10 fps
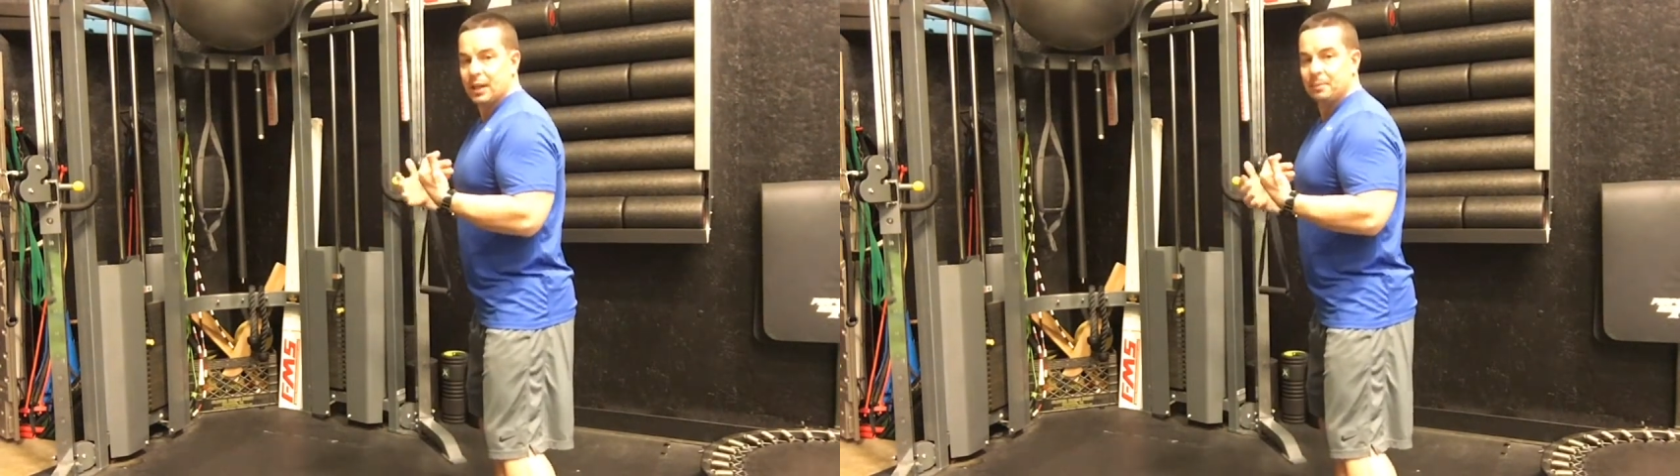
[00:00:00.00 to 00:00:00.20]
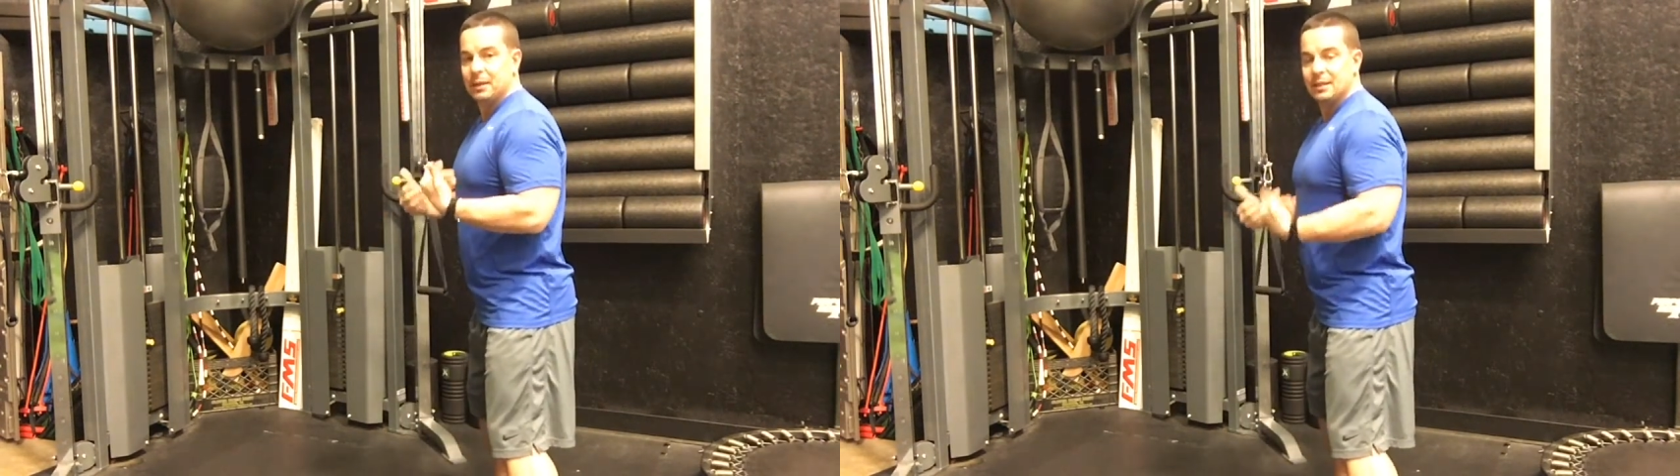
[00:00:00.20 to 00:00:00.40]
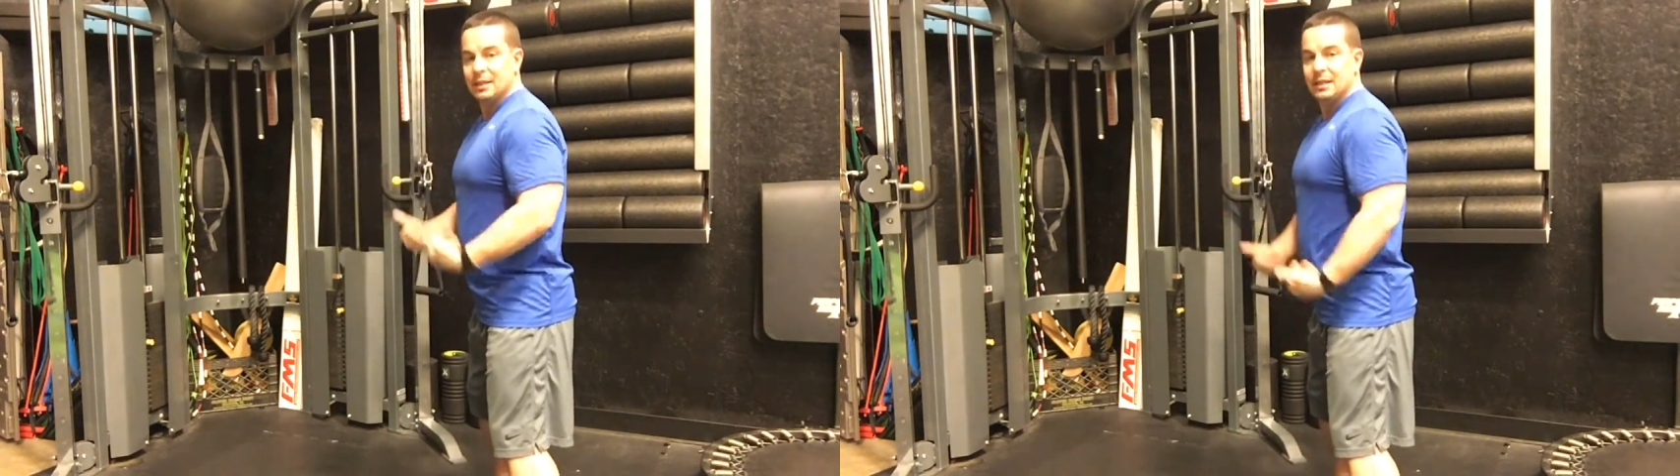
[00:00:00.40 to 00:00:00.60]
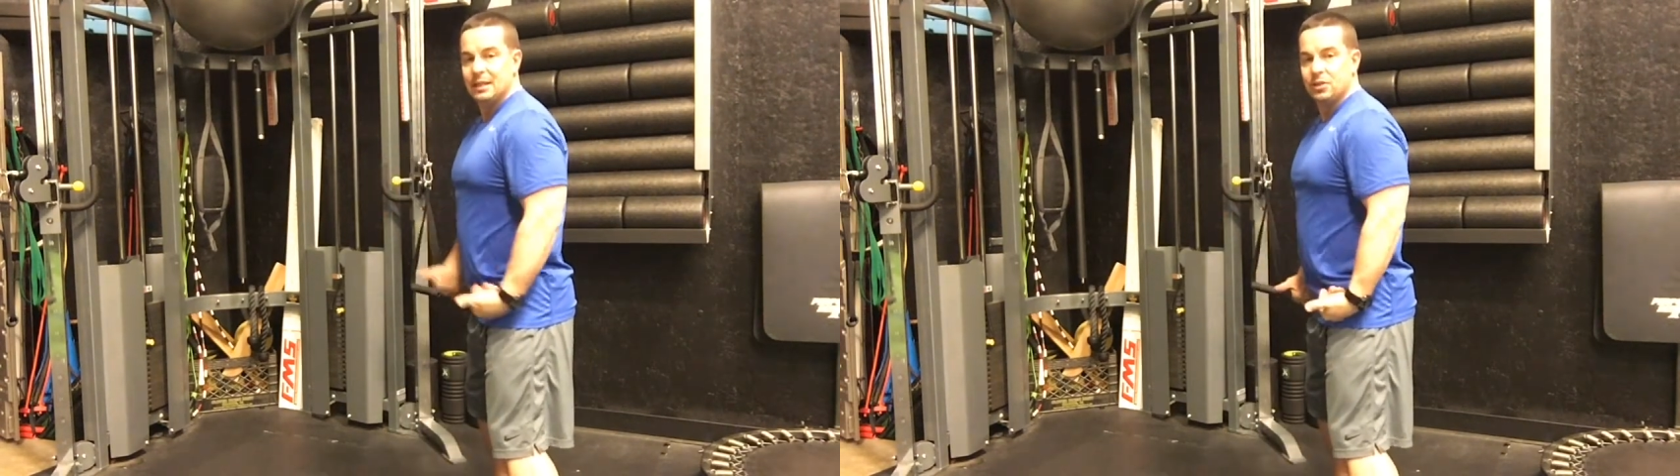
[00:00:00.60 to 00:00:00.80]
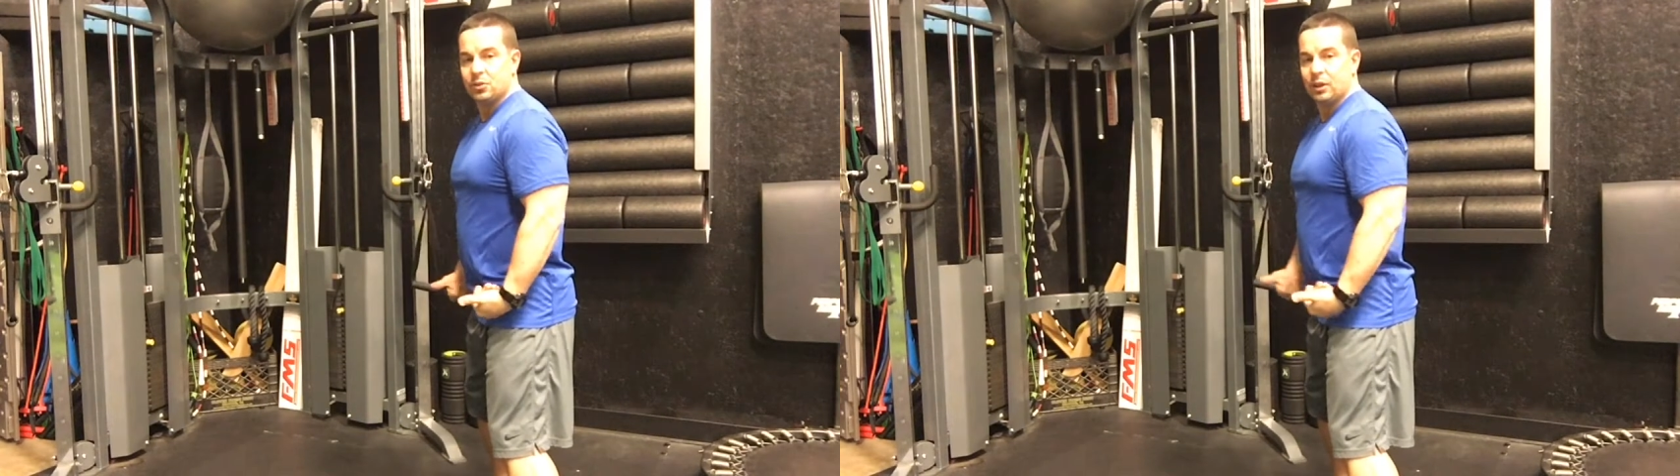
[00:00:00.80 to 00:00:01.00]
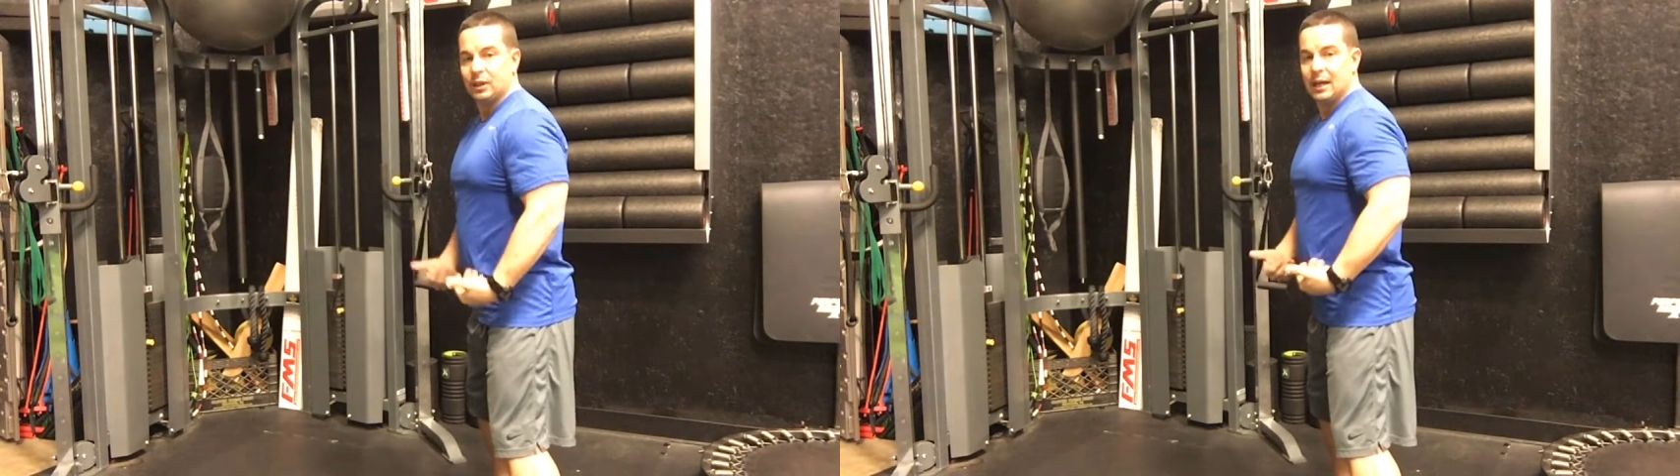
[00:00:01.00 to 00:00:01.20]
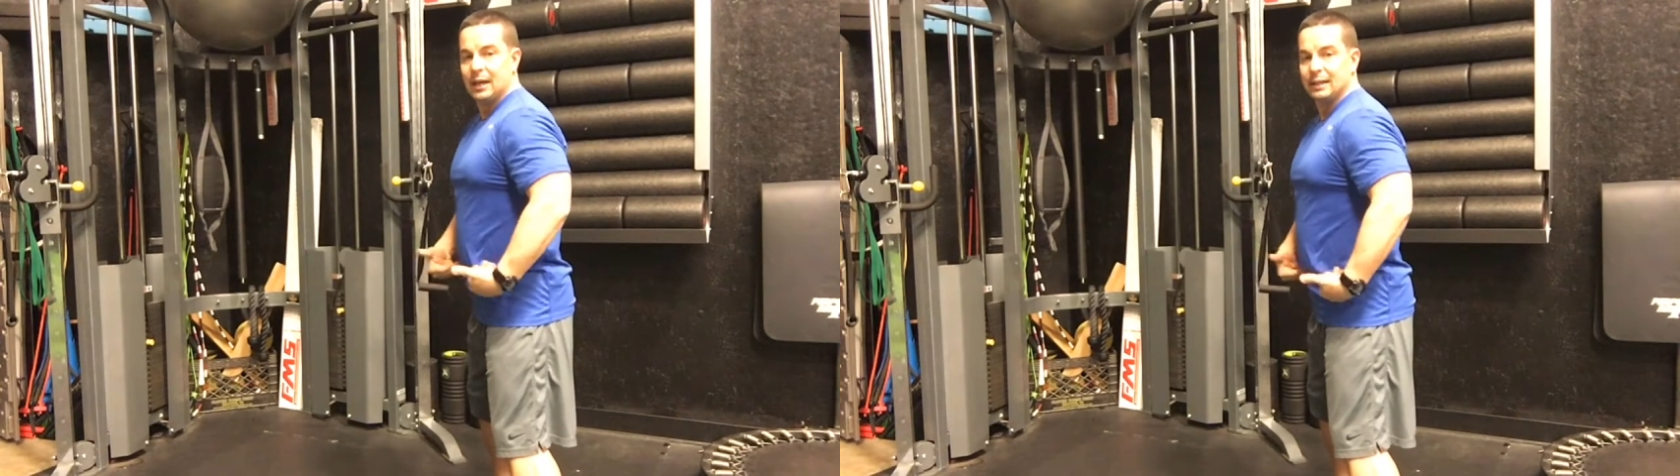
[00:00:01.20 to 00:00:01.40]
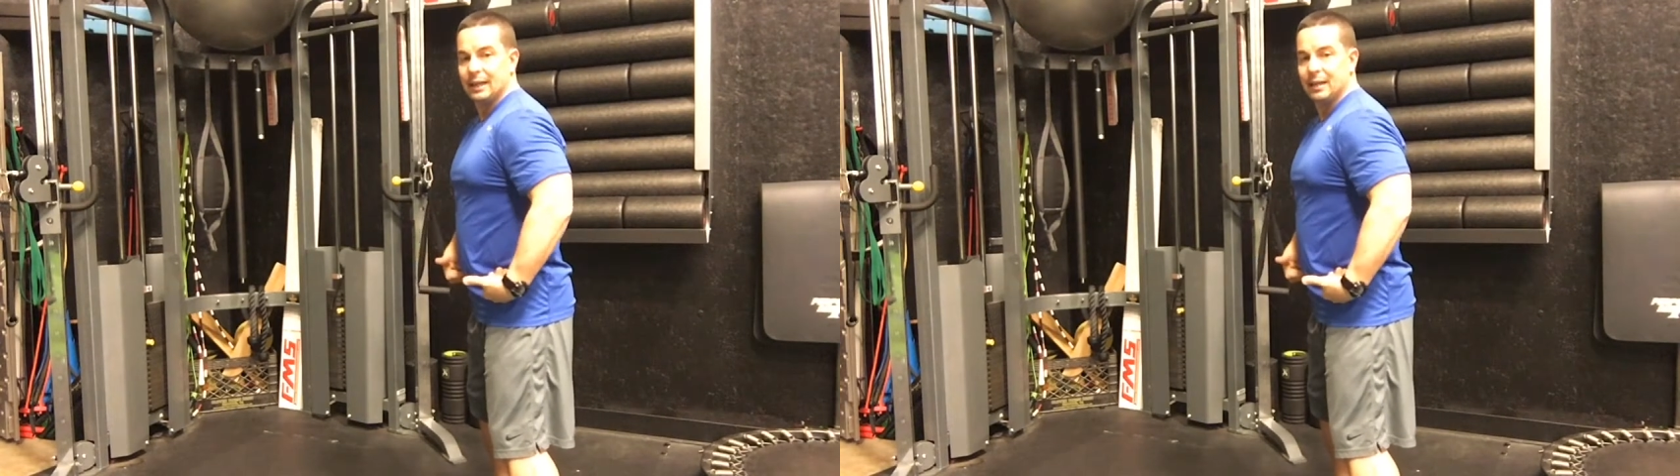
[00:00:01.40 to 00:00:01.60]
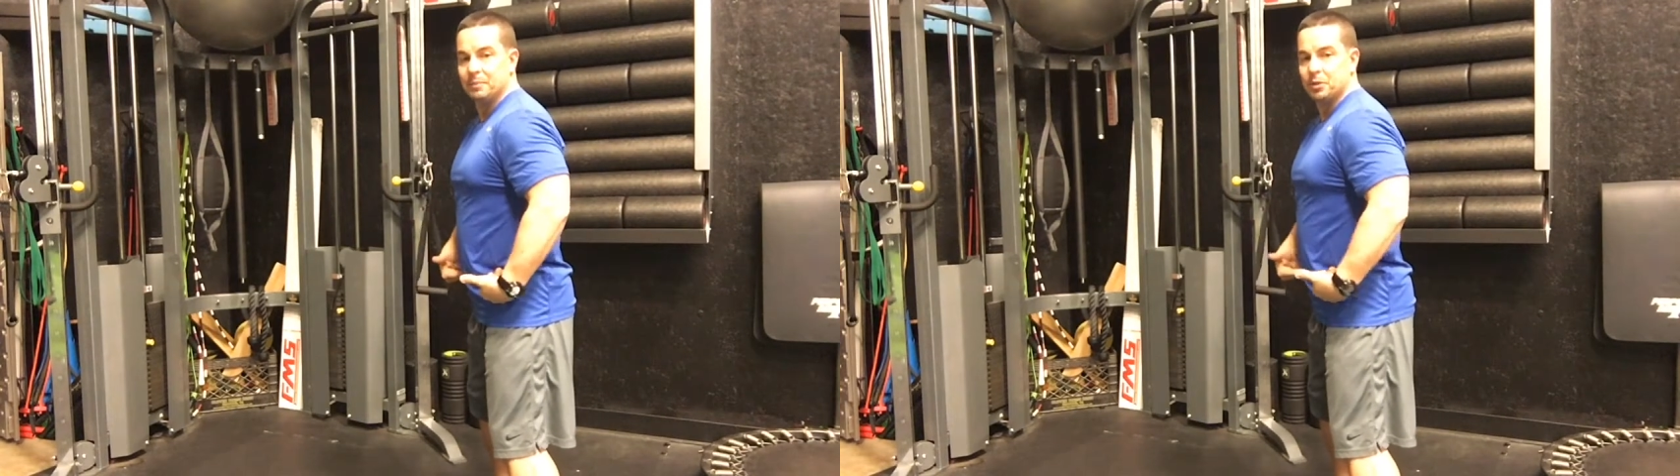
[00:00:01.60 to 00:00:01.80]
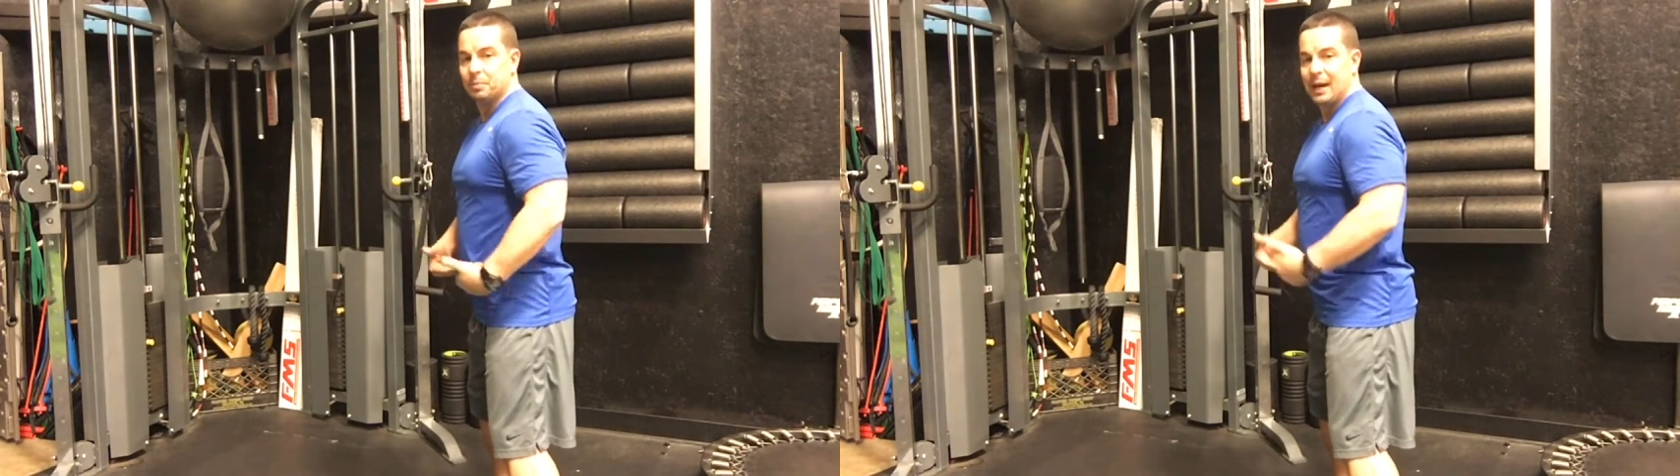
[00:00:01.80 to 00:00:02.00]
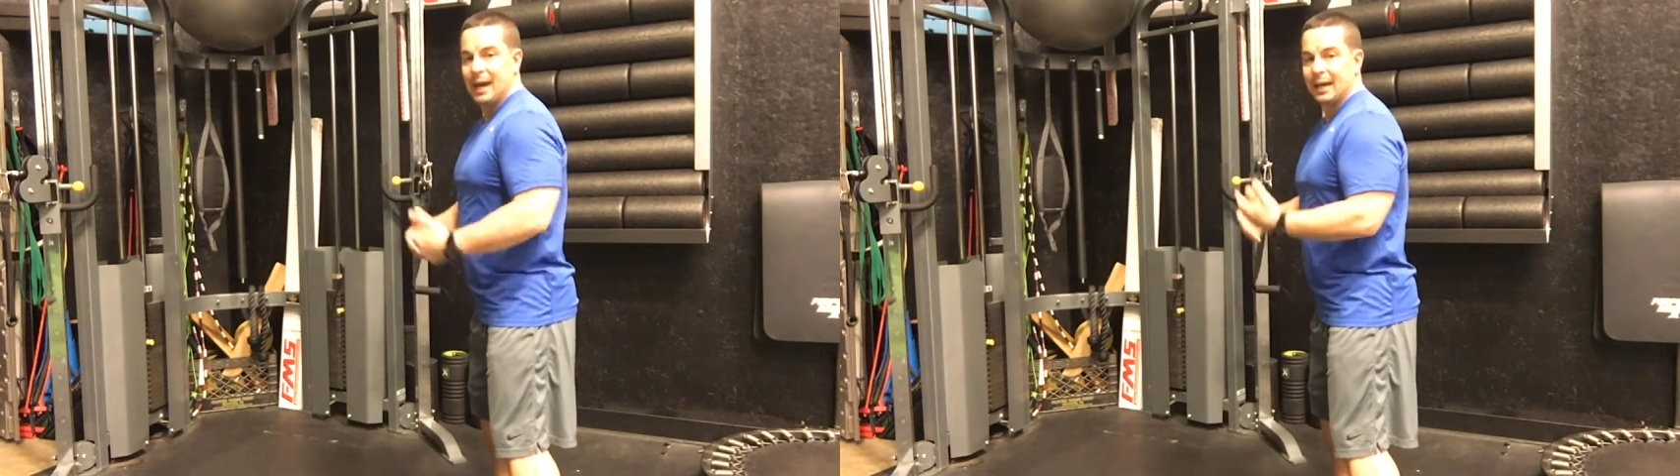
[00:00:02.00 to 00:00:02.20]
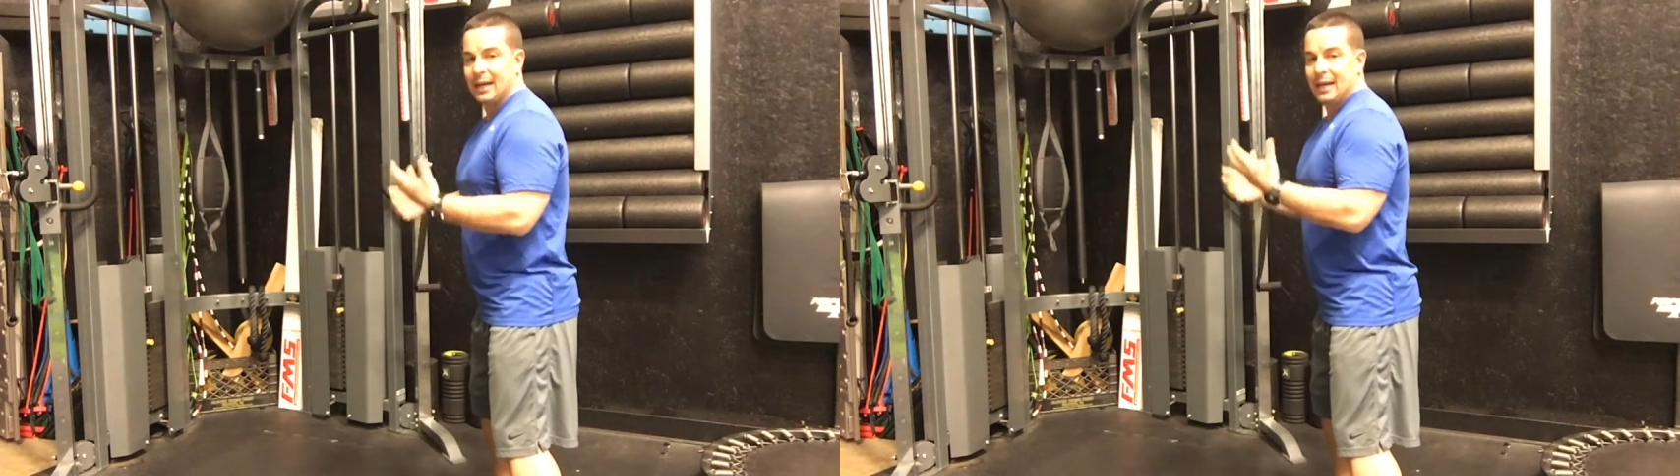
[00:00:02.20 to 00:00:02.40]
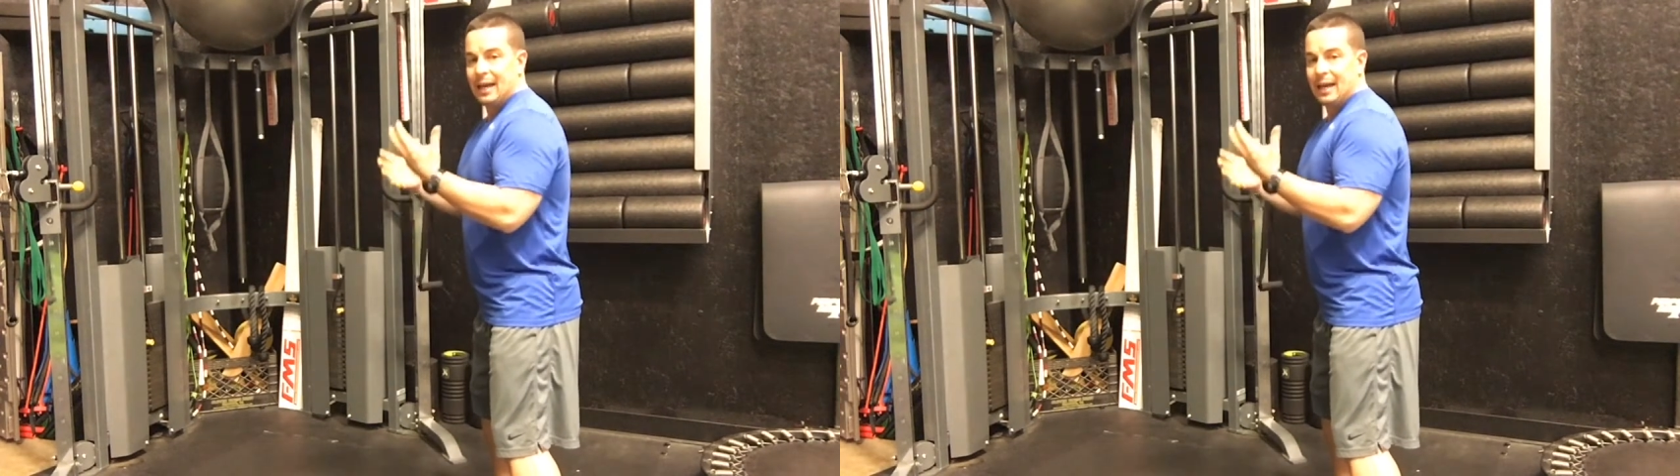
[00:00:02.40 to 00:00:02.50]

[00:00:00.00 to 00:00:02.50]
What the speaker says: That means the knees are unlocked, the hips are back,